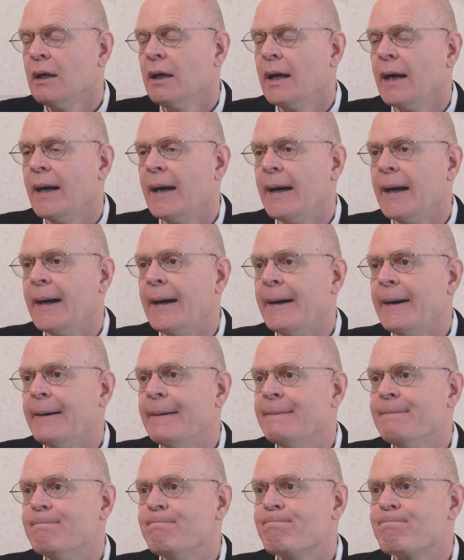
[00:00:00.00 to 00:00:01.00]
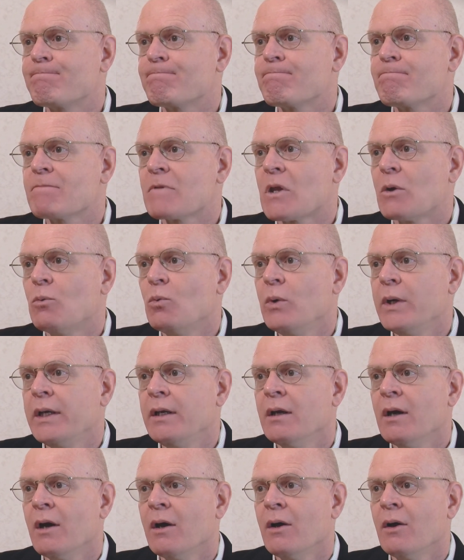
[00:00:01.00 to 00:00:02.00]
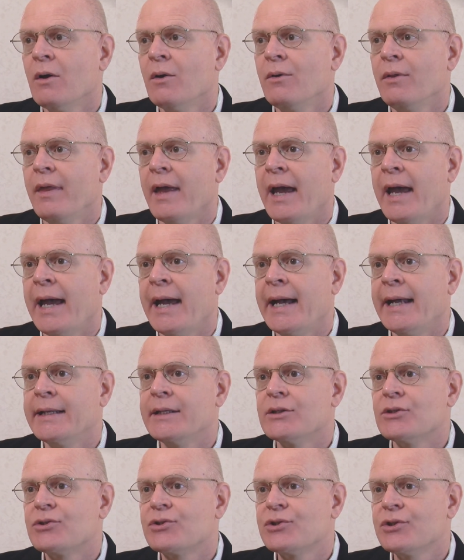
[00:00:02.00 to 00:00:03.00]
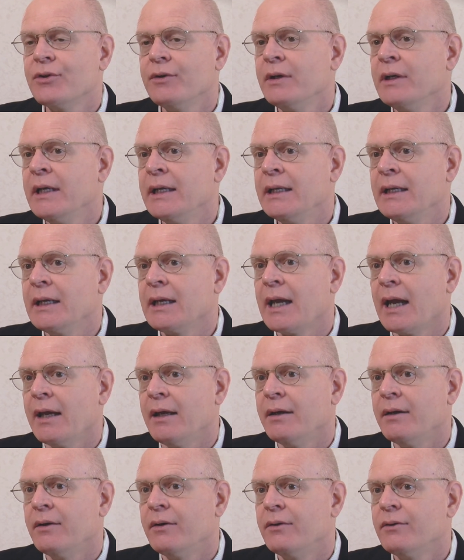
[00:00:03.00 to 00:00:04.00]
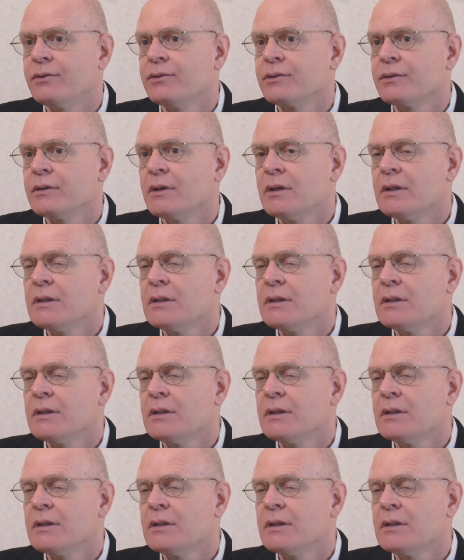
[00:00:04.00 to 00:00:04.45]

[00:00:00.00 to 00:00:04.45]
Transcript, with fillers: Um, we know that certain indicators